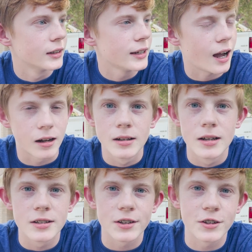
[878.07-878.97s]
yeah,
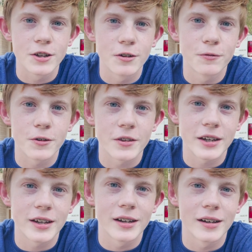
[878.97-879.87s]
stay tuned for
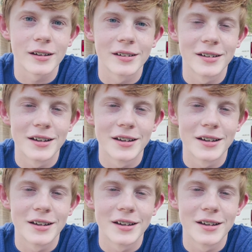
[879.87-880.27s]
the